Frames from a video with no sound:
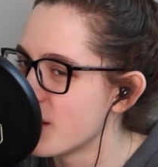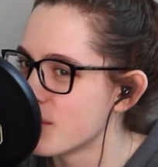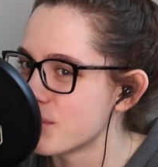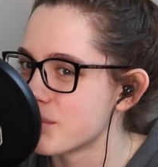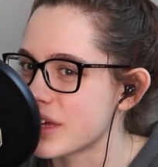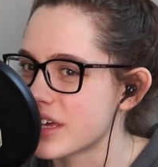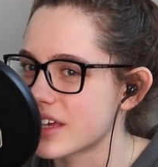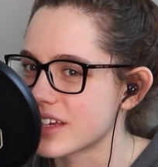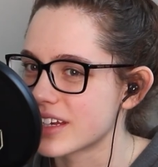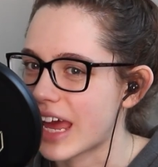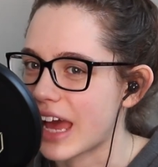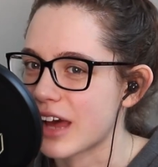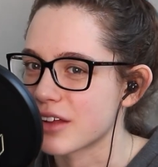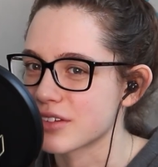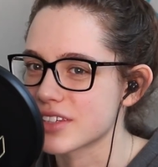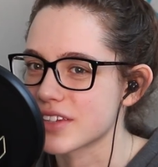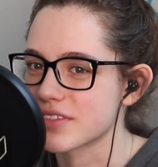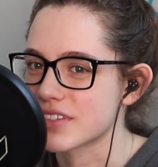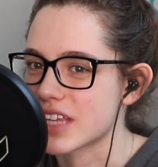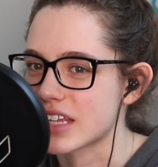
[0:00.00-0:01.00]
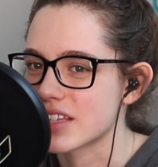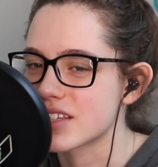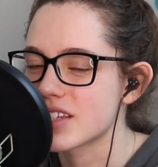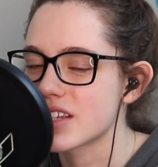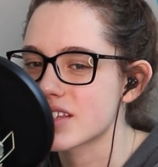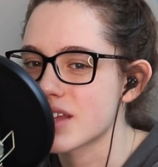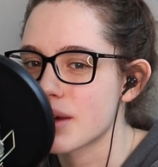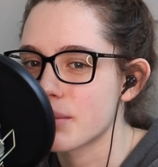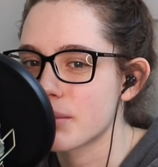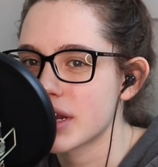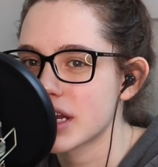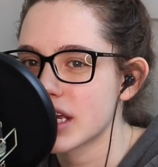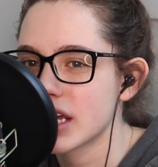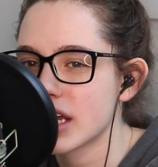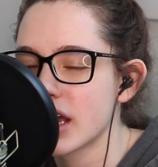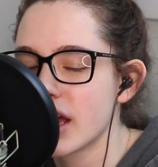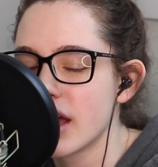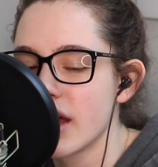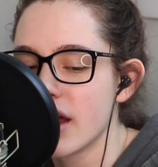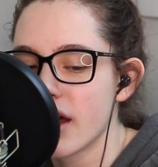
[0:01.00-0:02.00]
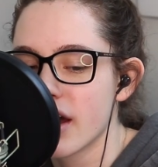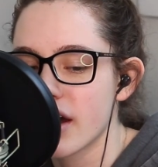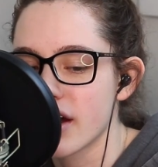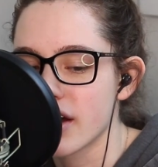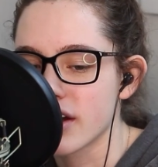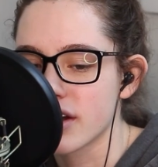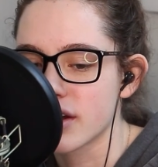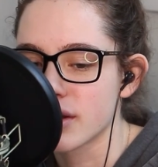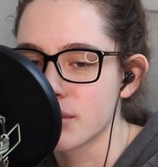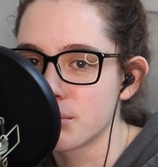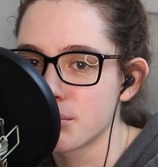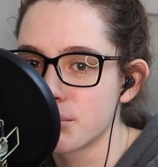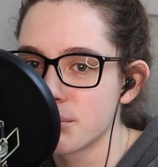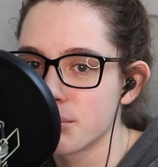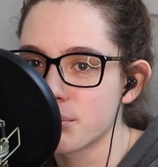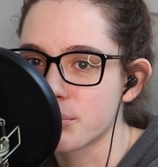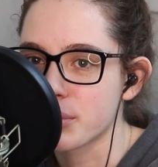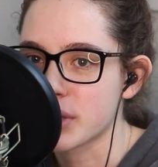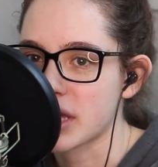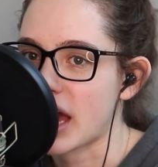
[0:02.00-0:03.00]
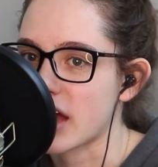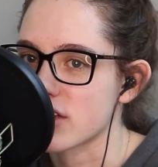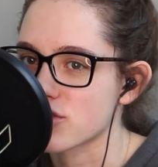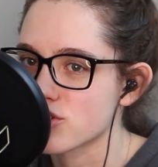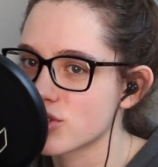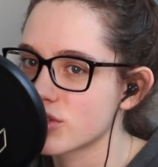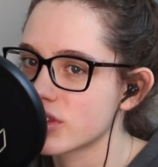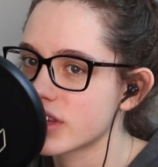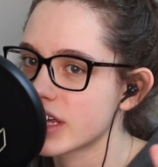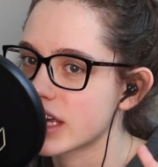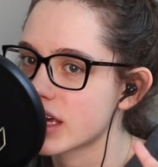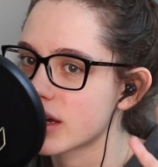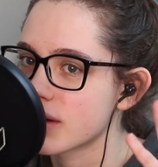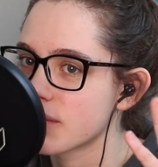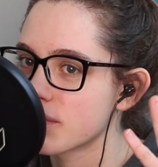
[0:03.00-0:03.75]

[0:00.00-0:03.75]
make an ounce of sense to somebody. But yeah, so like